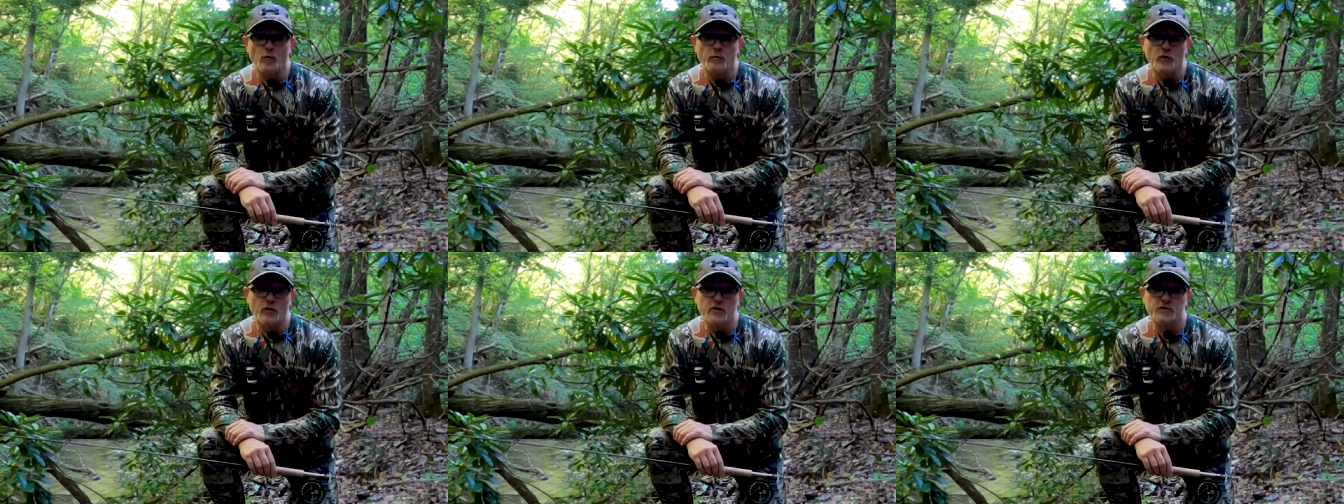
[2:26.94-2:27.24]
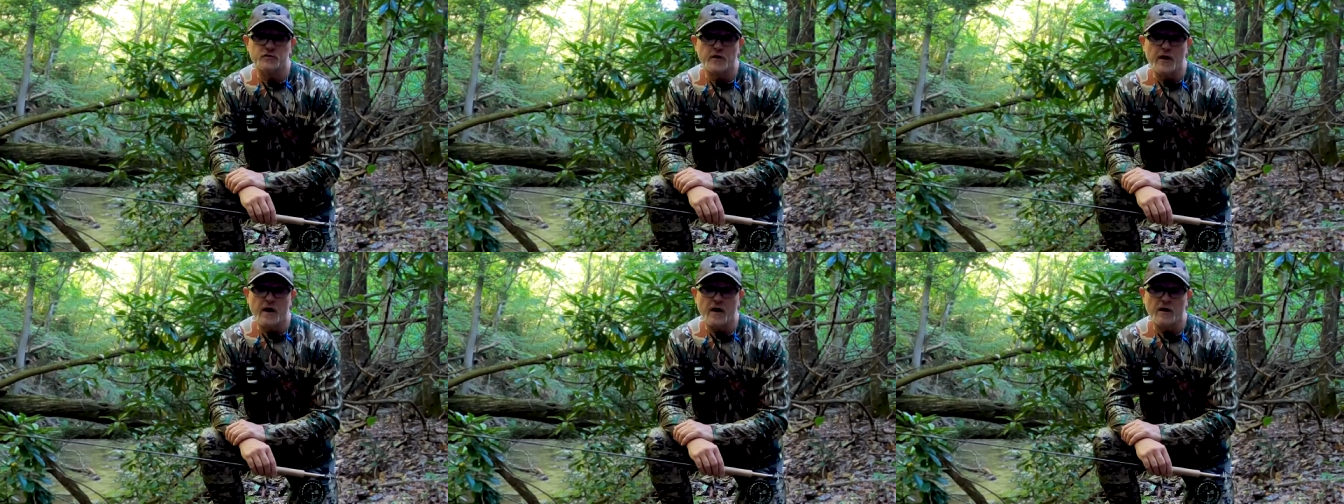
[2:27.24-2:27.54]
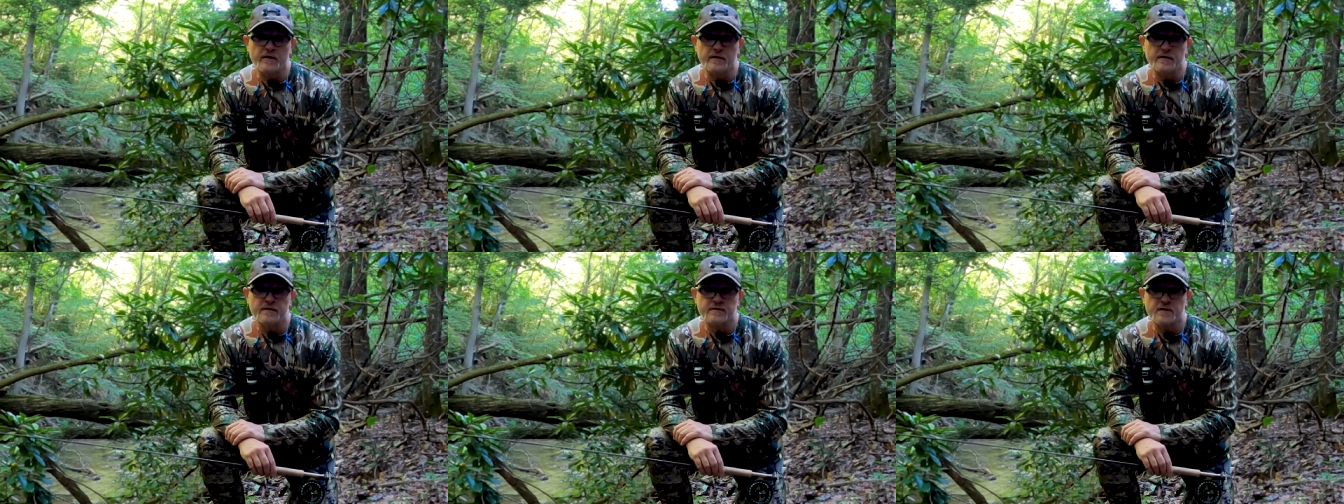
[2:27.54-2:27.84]
brook
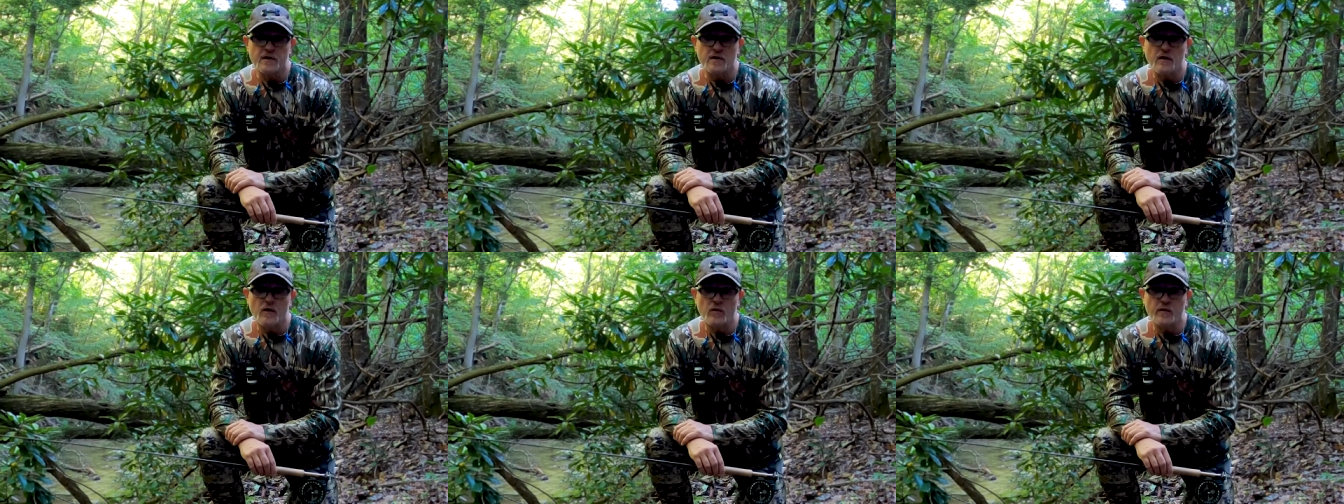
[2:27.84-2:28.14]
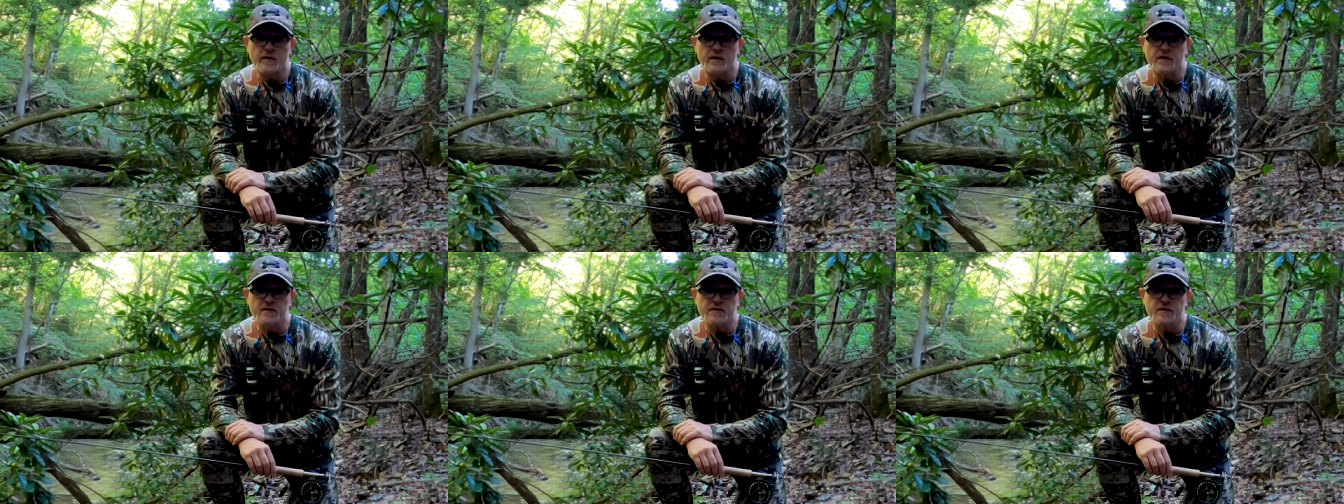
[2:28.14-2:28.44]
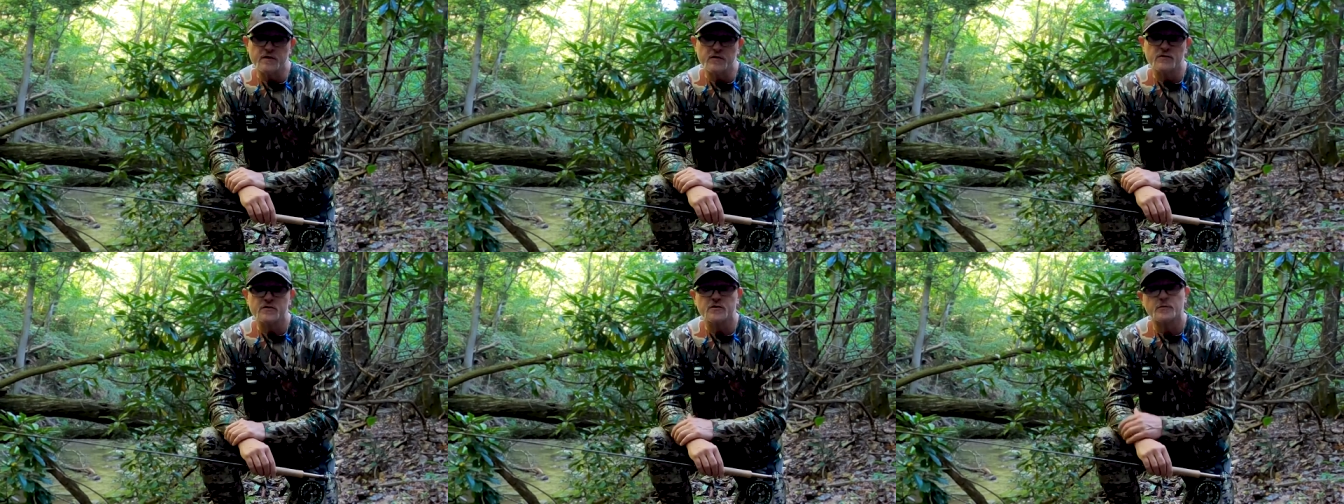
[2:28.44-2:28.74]
trout. So he
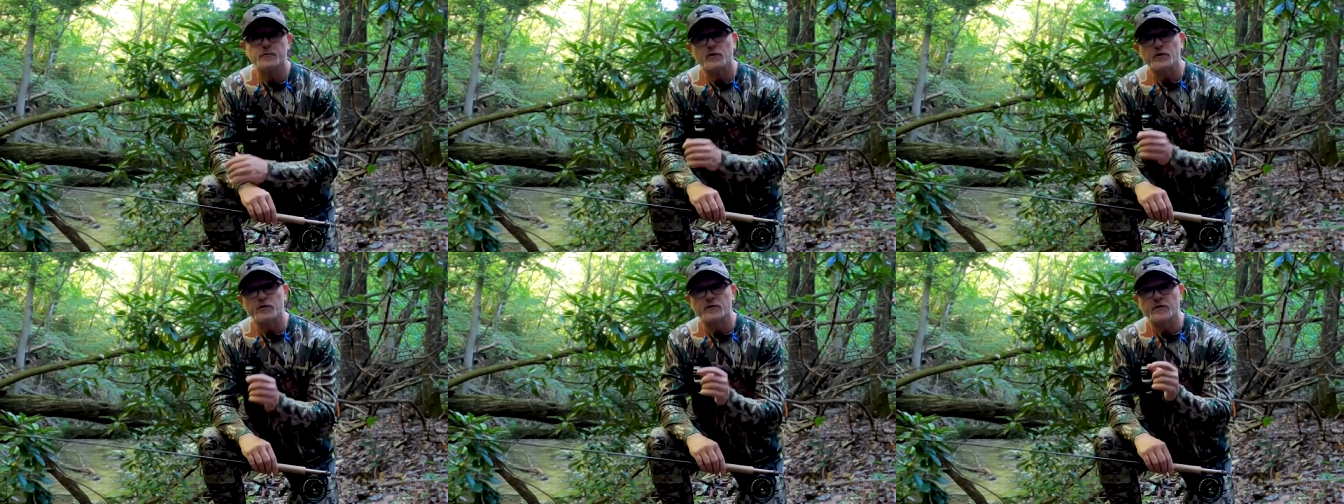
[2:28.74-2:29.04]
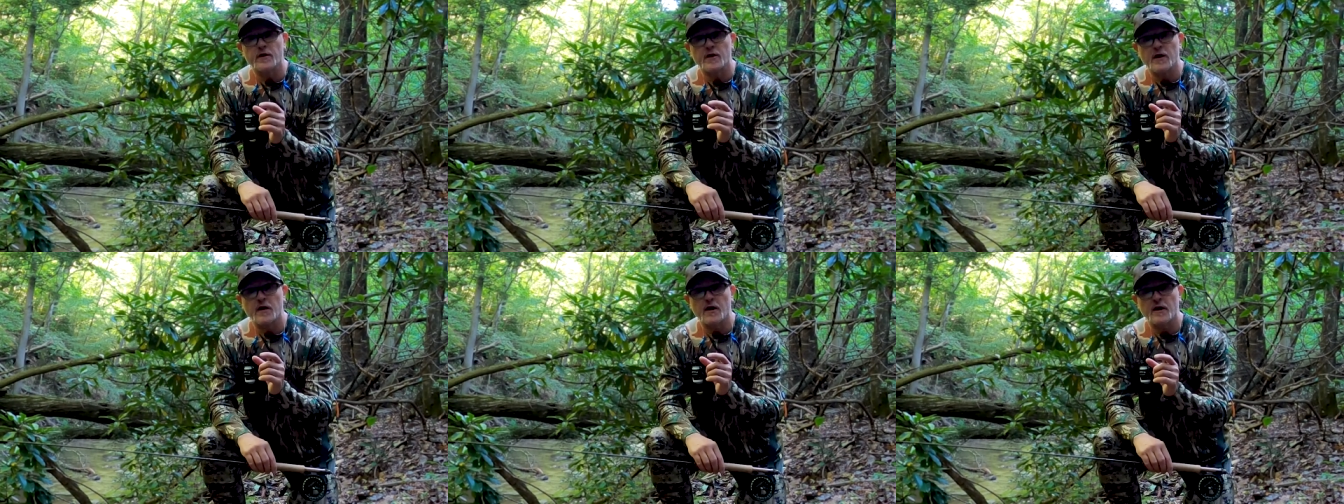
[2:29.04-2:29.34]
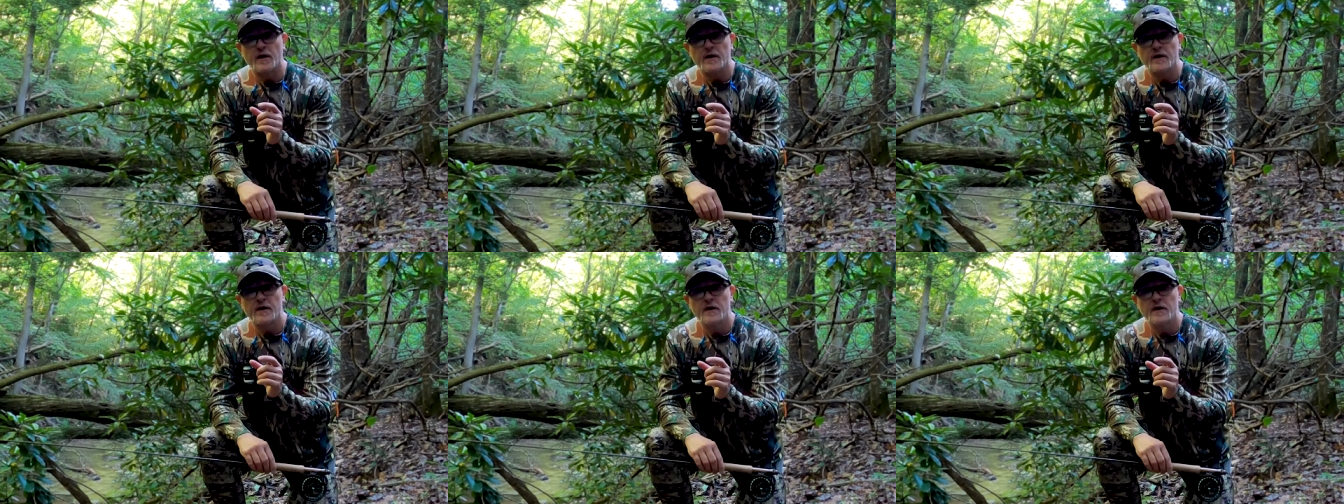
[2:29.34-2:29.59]
used to put uh,